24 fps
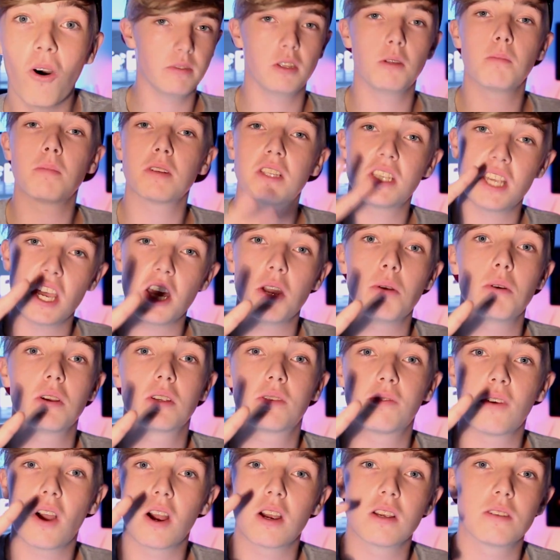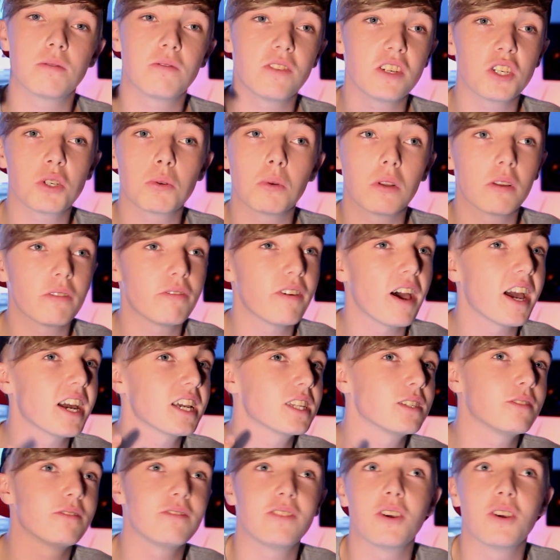Number 2, as far as visual effects,